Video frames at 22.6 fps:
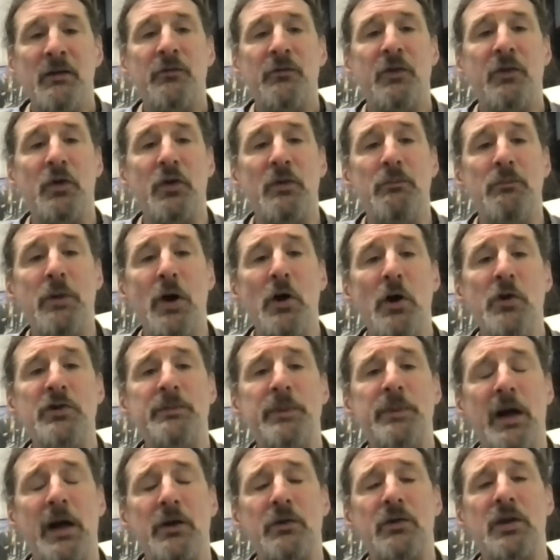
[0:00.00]
For the most
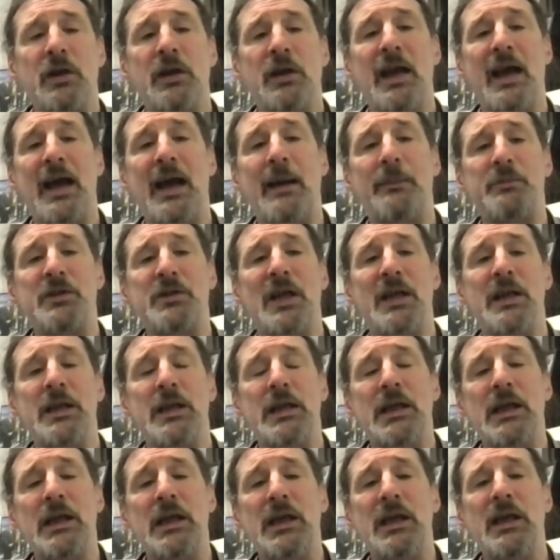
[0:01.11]
part, the gaps and the
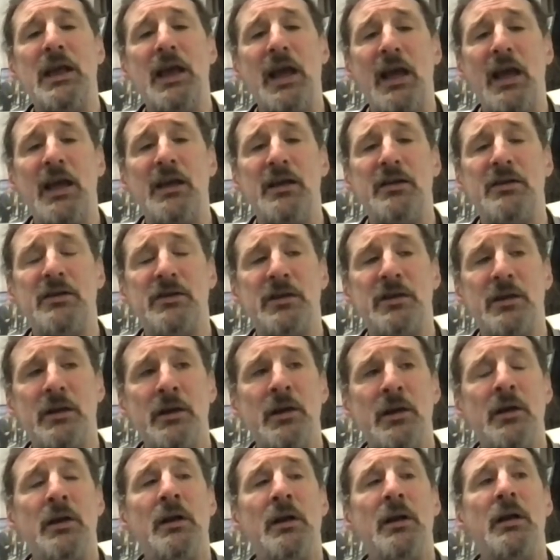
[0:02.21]
E8s
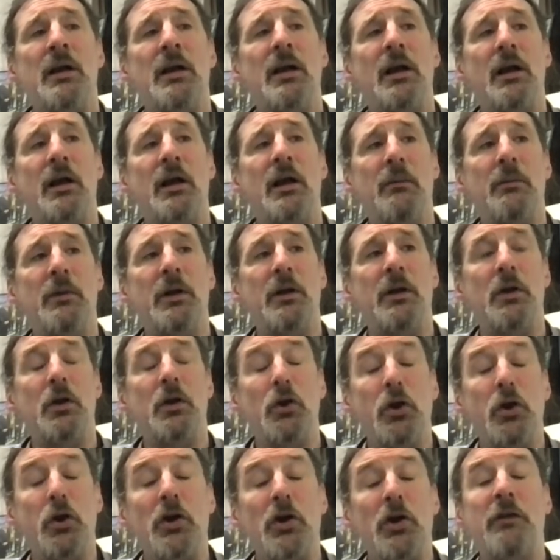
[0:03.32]
um,
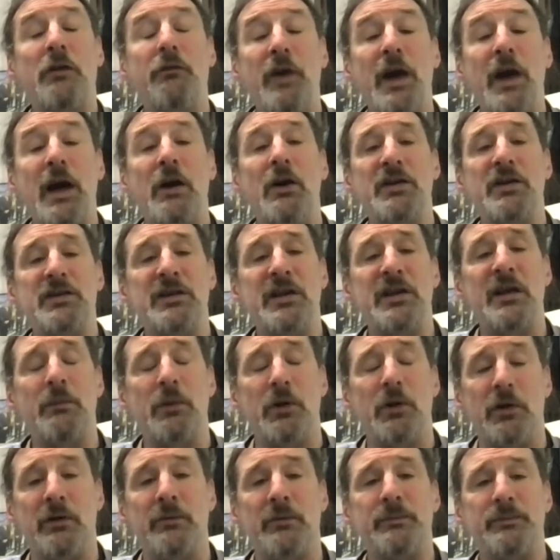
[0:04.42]
look very
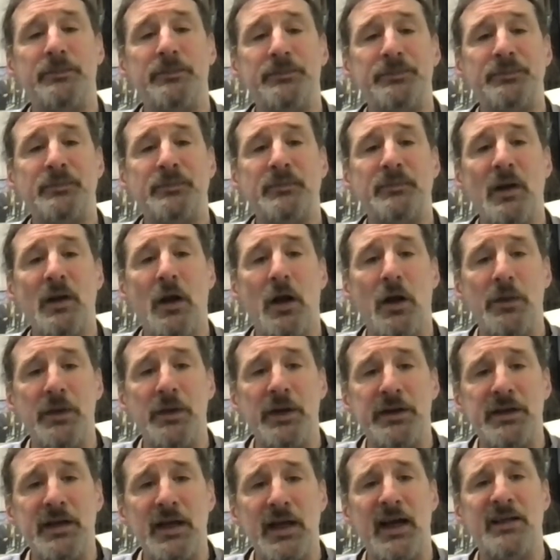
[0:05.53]
similar on the
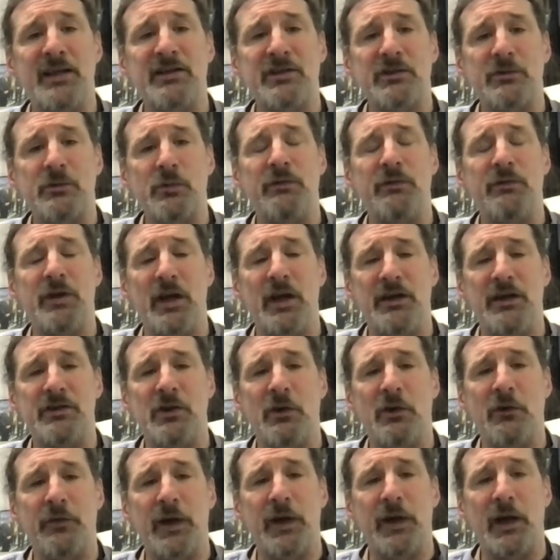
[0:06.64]
tasks we've done so
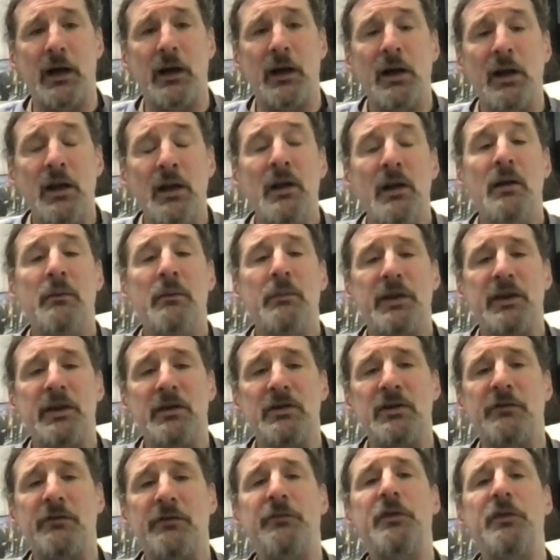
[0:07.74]
far, but there's
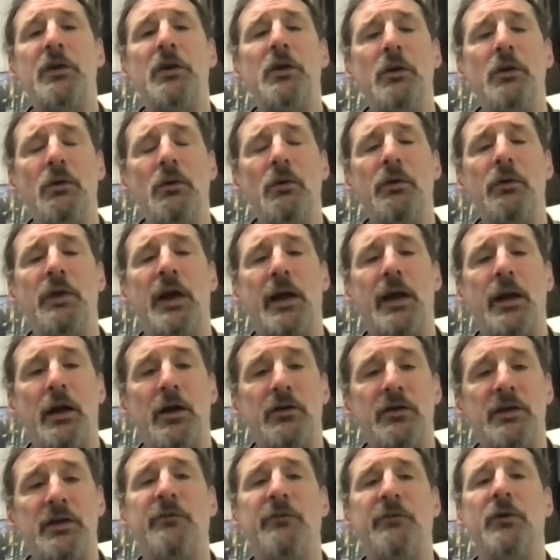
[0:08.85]
a few that are
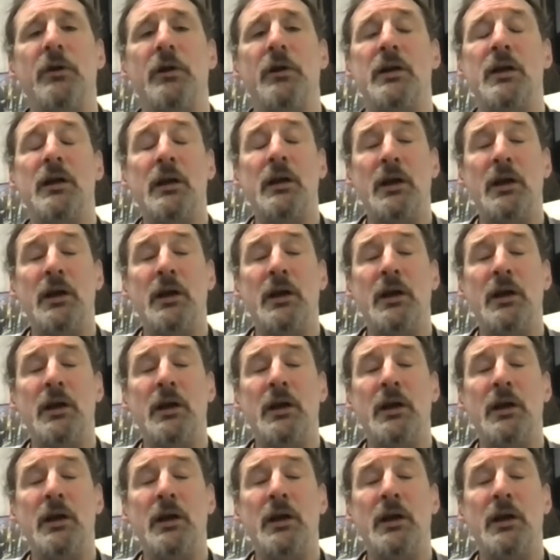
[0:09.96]
different.